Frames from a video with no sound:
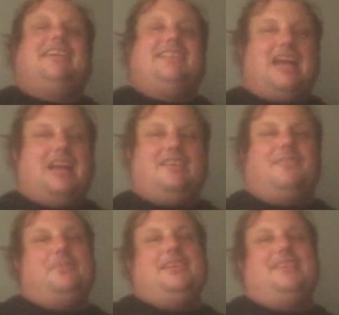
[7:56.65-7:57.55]

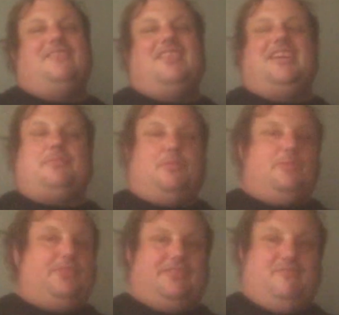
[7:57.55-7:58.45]
That'll be when
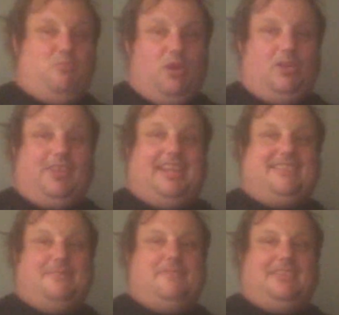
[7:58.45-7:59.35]
peripheral vision really
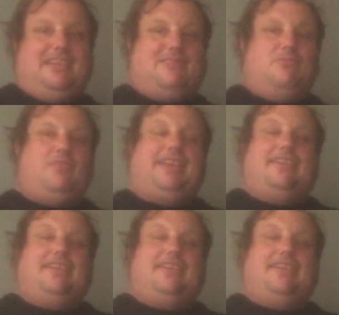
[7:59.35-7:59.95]
gets really